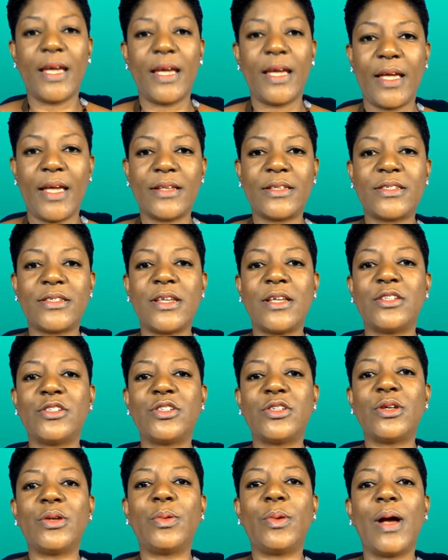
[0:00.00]

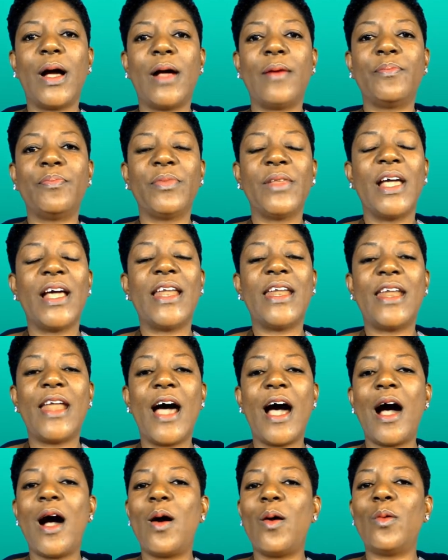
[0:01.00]
etc.
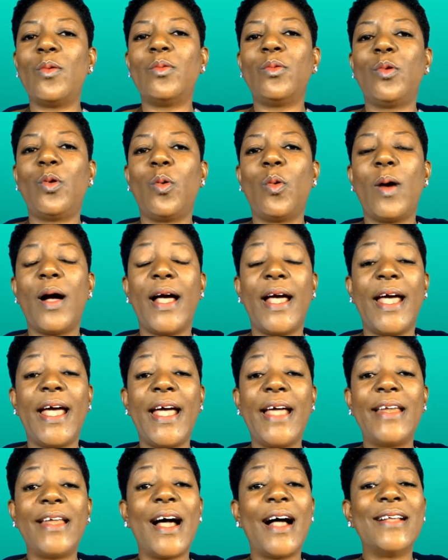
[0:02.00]
Now go
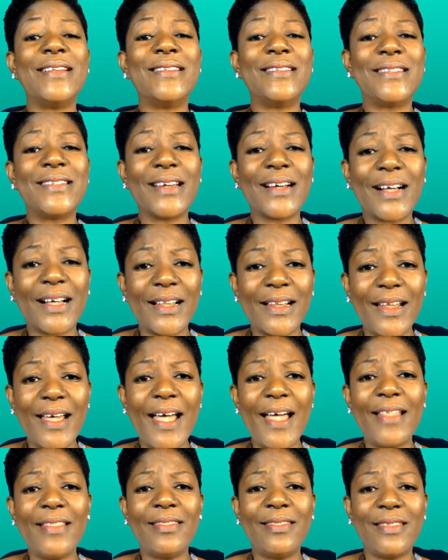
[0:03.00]
ahead and
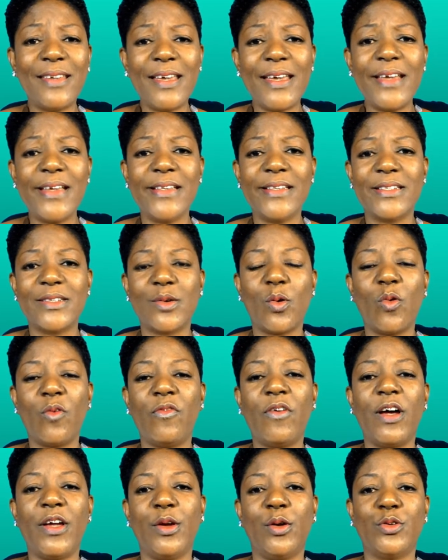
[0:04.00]
declare this
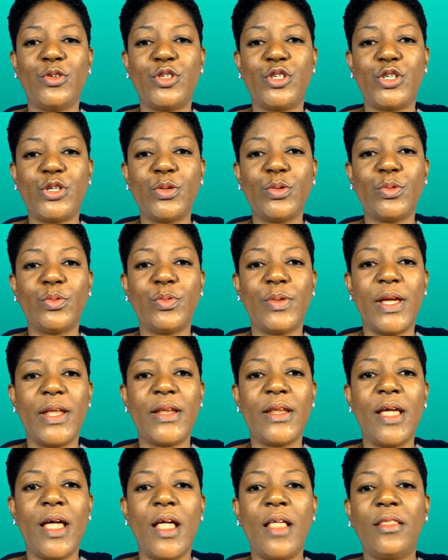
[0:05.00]
over your
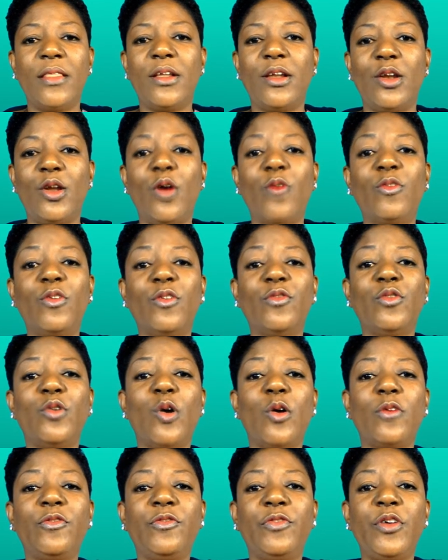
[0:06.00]
children. The love of
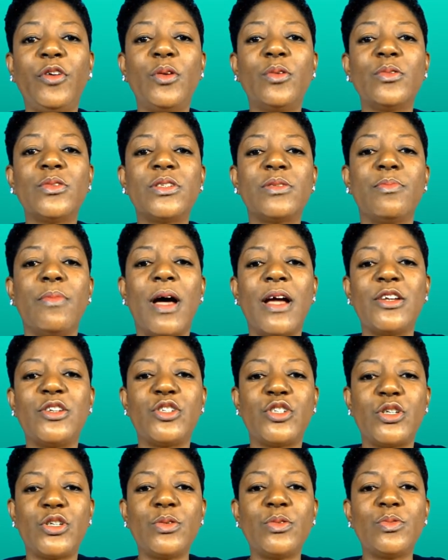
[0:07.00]
God fills my
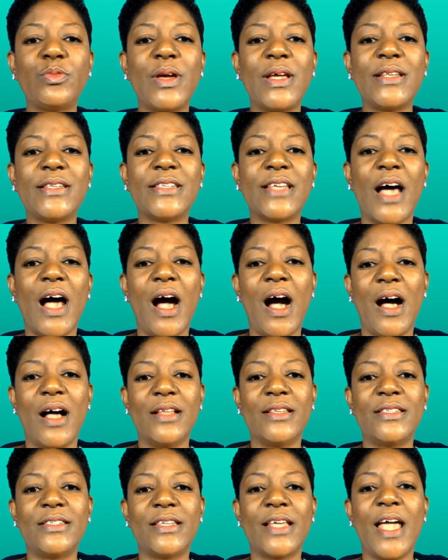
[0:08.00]
children's
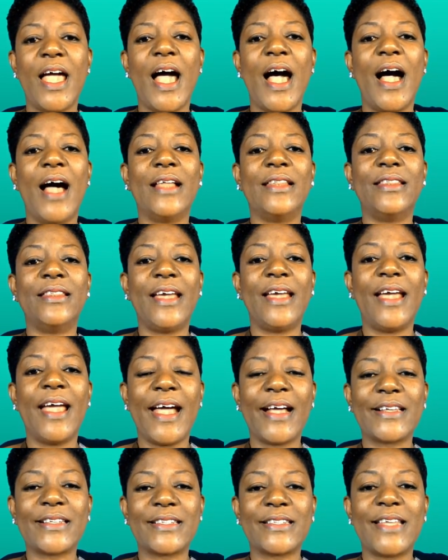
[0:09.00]
hearts and they
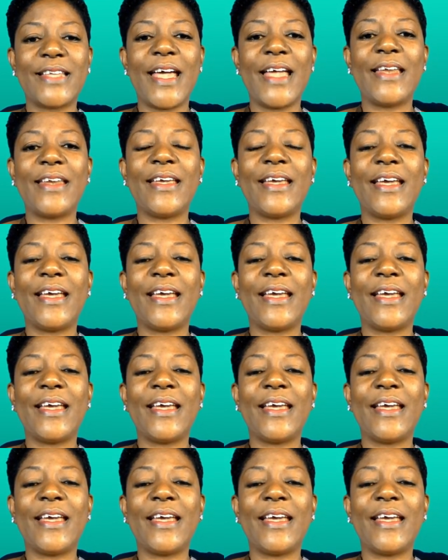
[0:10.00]
extend